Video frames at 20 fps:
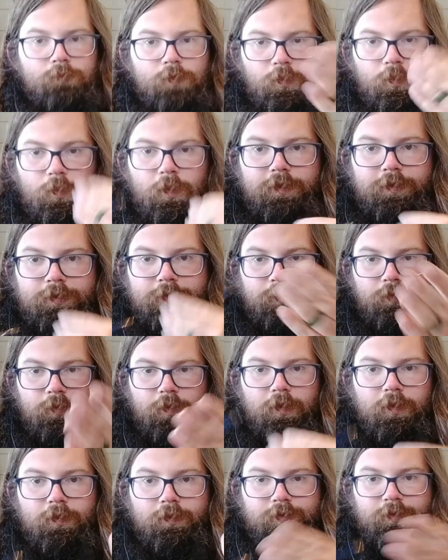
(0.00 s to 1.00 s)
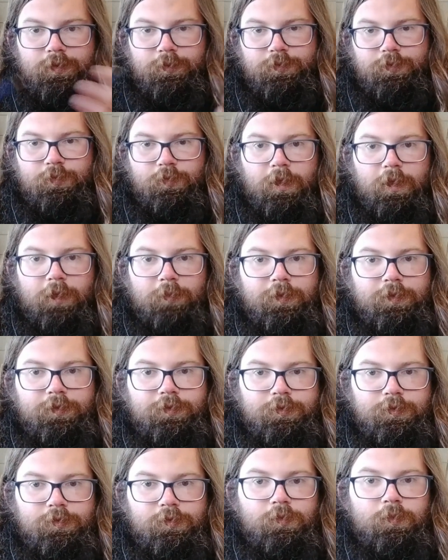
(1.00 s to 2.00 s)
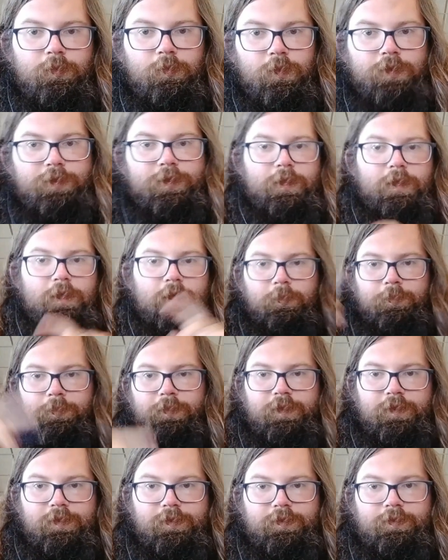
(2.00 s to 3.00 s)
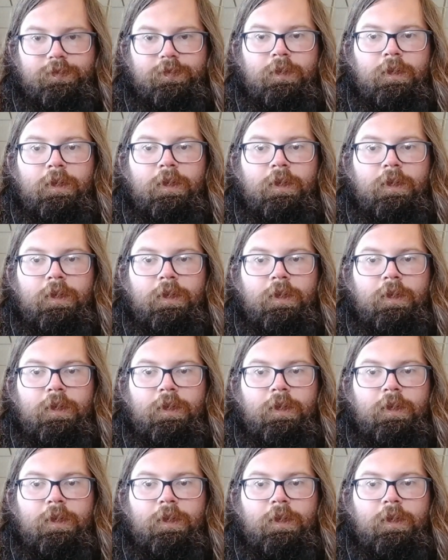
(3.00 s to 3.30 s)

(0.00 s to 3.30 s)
what you are subscribing to, and what the companies